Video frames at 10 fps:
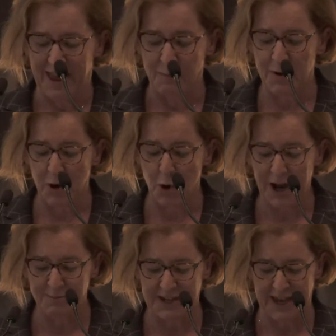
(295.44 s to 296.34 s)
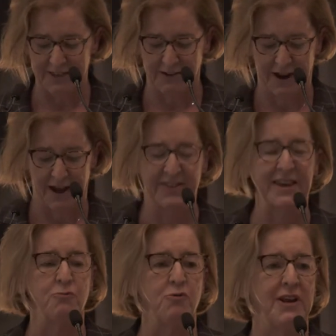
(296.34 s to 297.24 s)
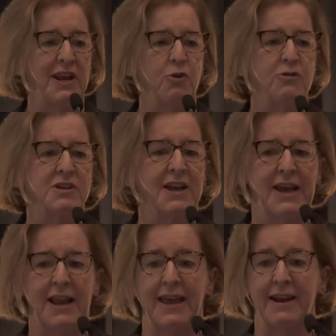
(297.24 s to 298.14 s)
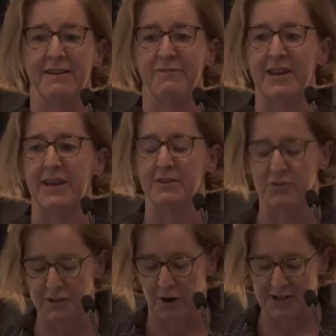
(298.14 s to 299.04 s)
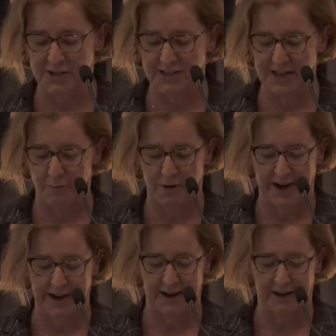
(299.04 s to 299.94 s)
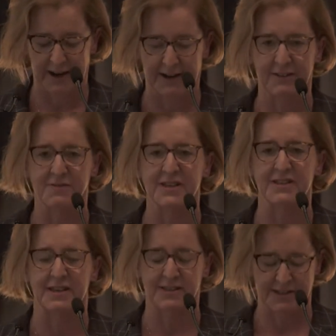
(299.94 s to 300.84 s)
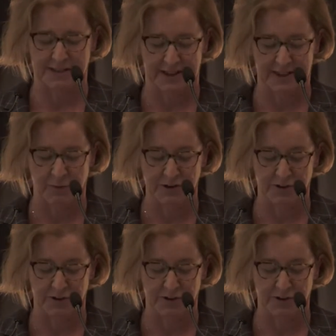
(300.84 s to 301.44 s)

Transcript: and where we all come together and I think really look to collectively, to celebrate our collective successes. And I think we